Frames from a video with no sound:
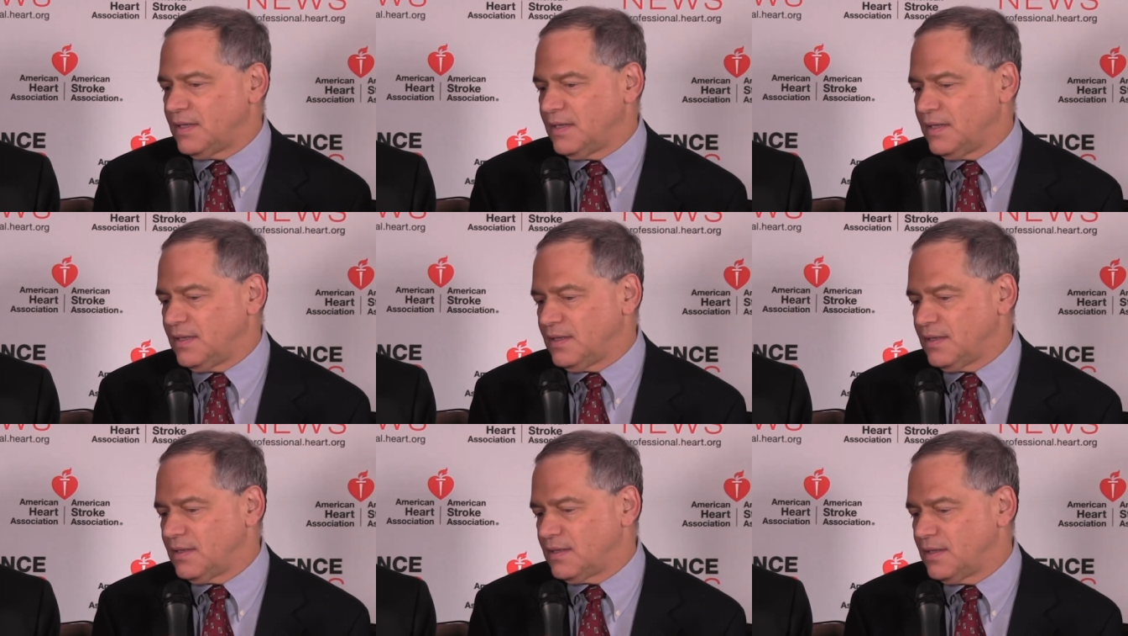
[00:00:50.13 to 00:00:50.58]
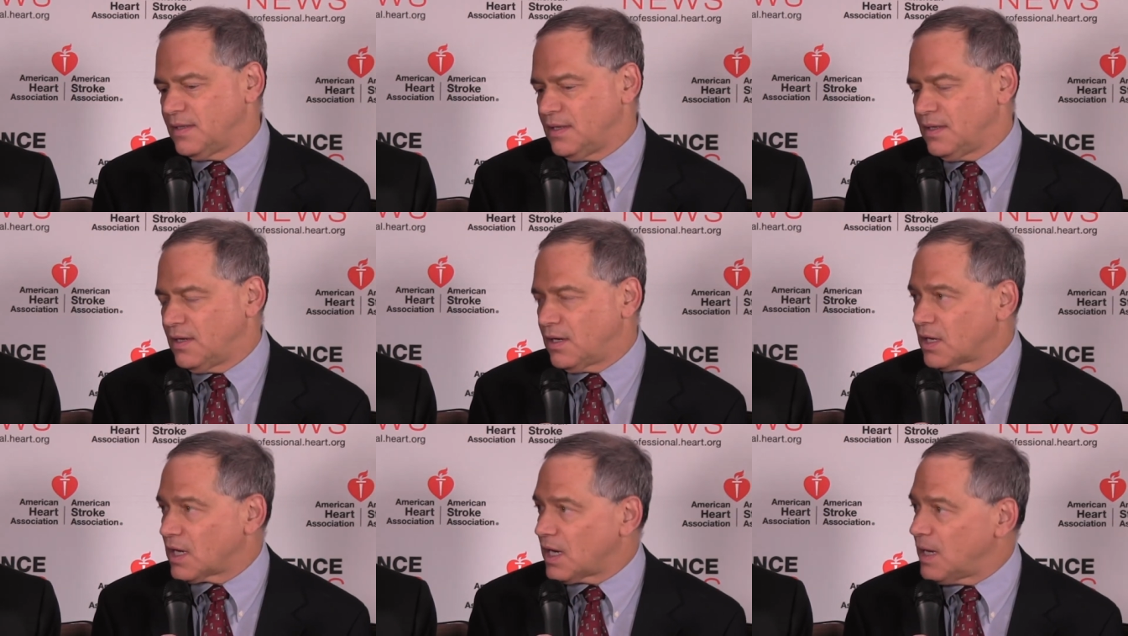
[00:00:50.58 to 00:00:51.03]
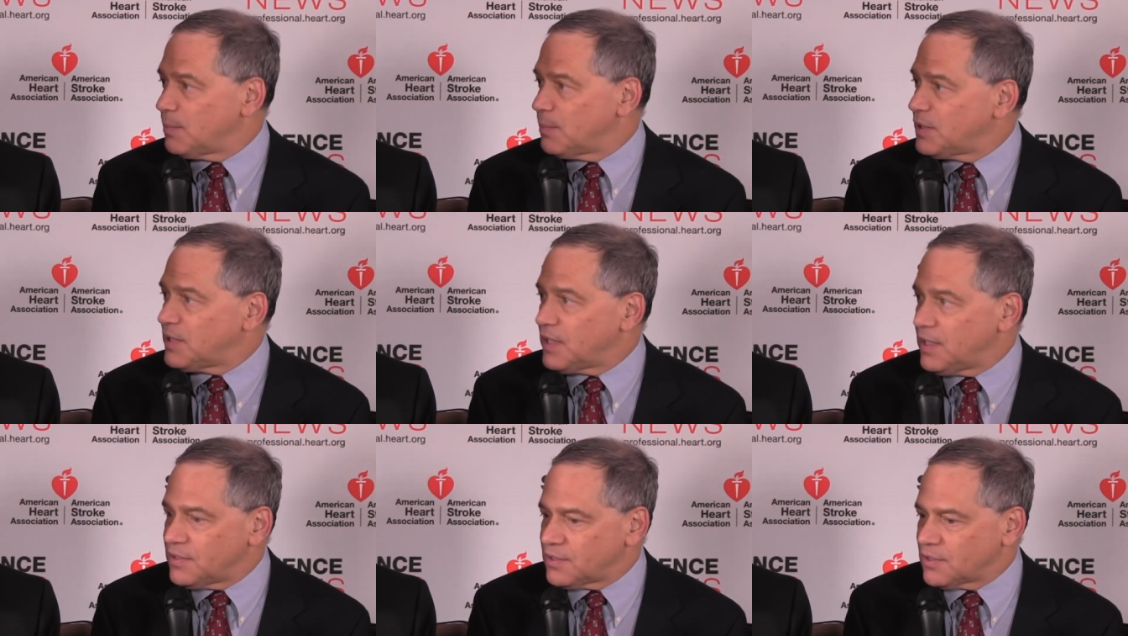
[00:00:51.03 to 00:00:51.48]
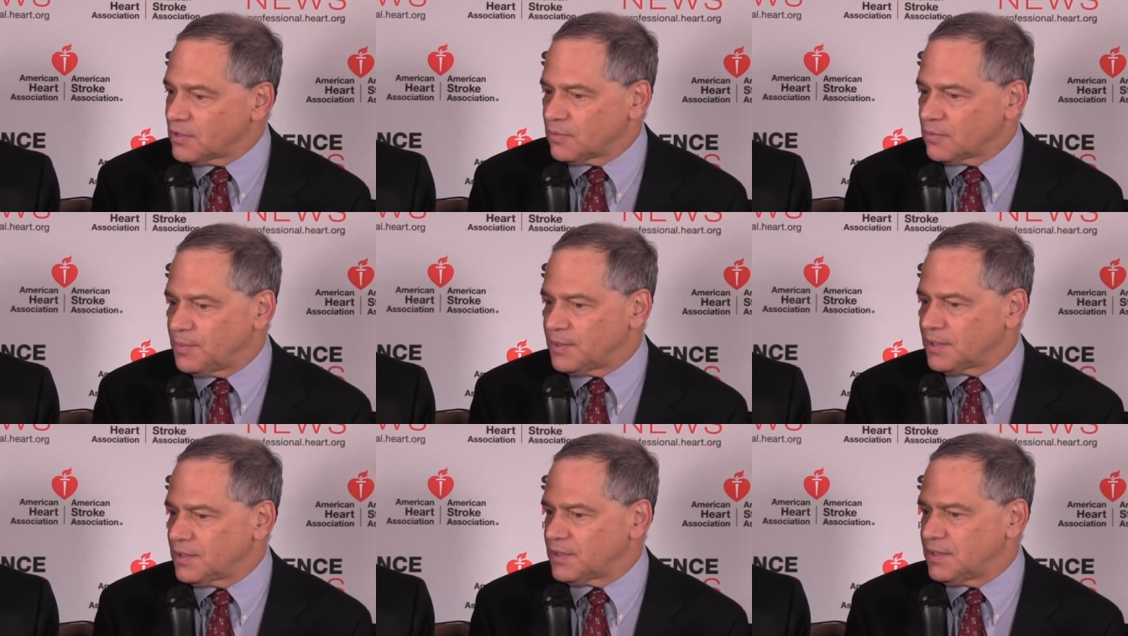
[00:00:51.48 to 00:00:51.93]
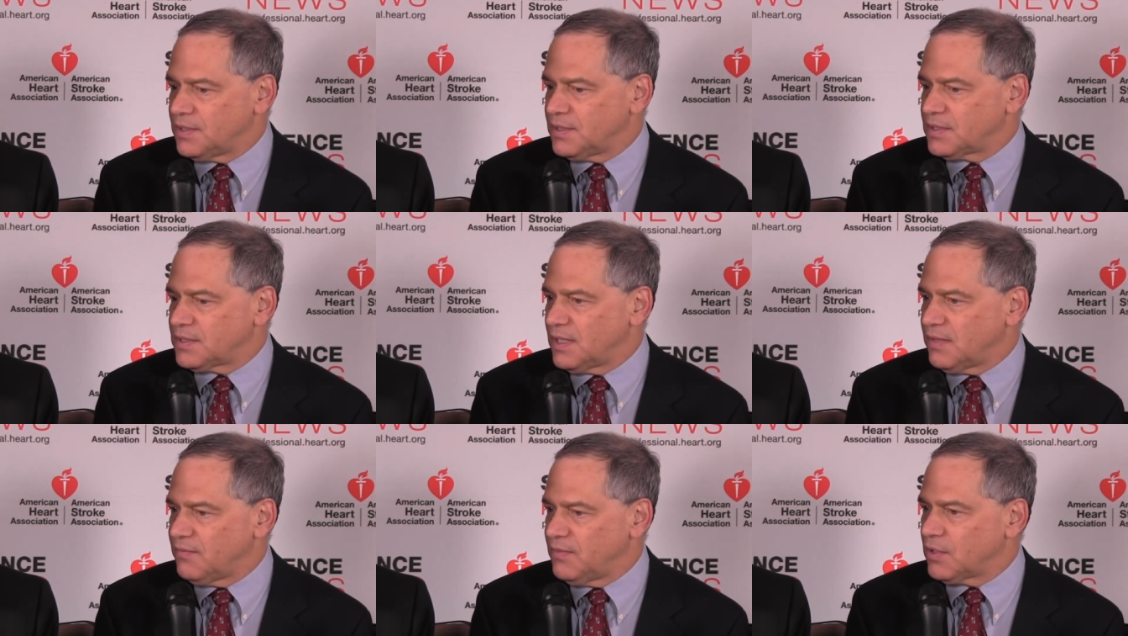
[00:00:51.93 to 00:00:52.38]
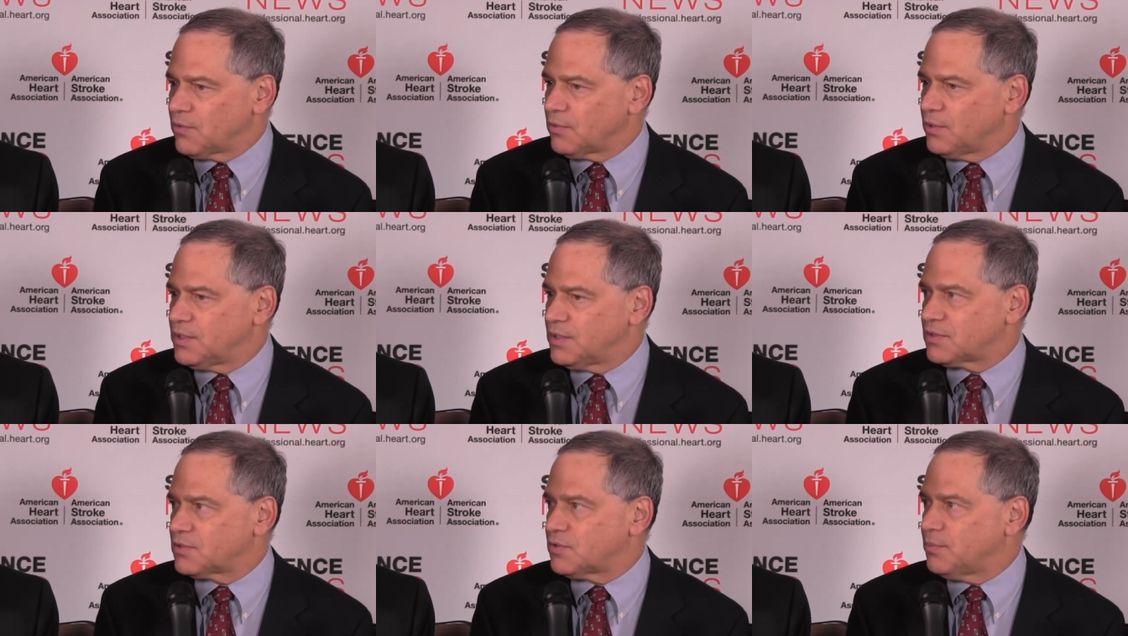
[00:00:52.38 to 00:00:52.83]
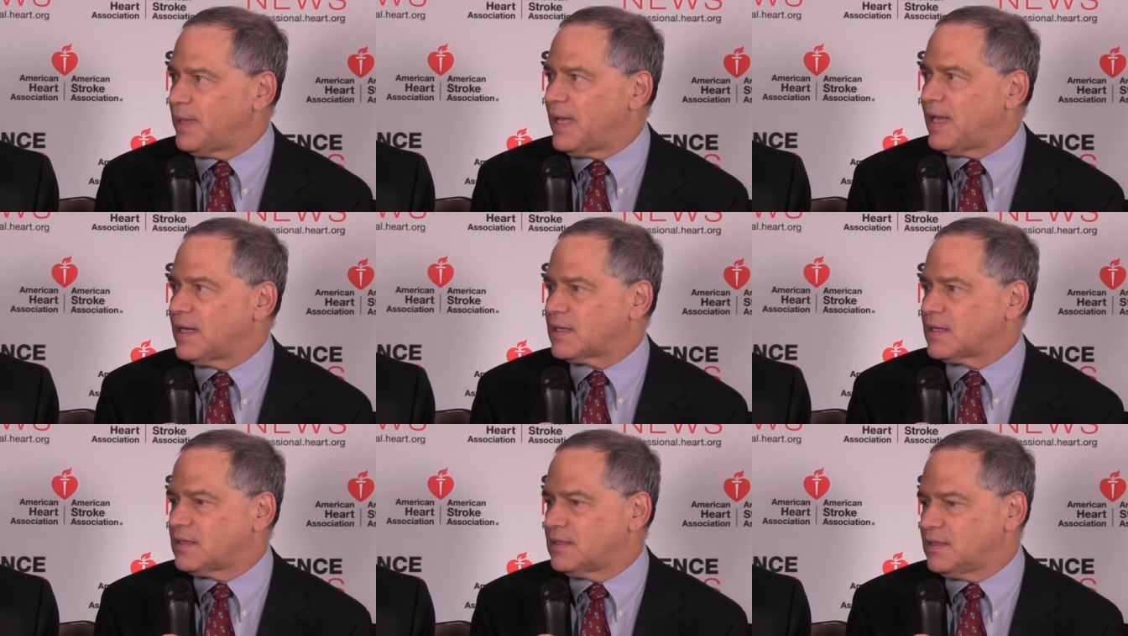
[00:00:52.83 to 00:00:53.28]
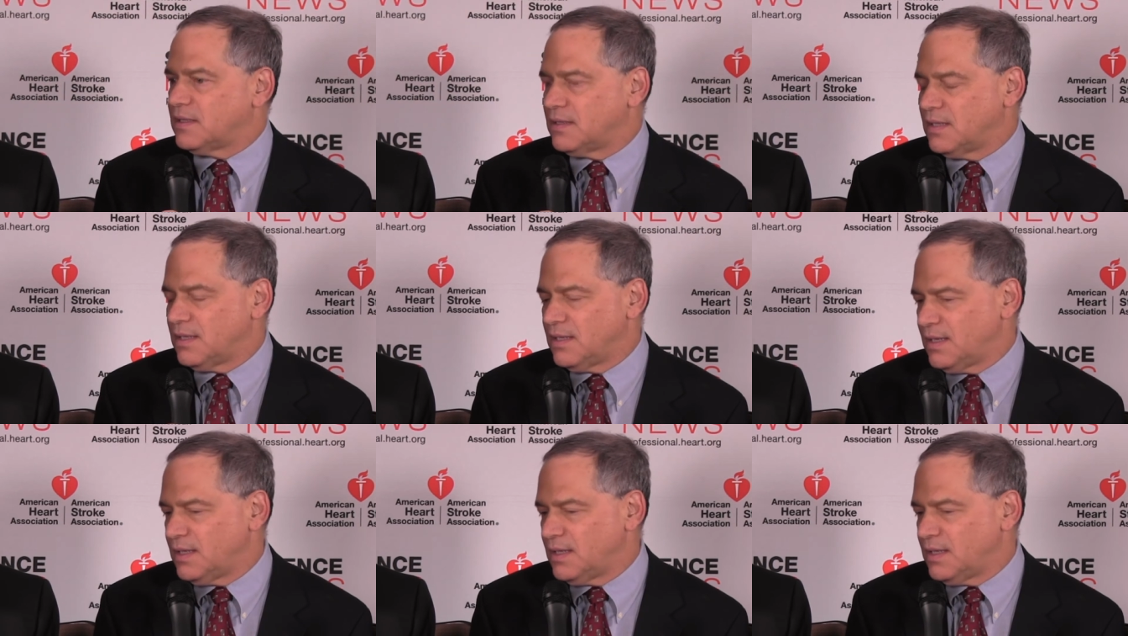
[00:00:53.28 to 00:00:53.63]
and our computational abilities have increased dramatically,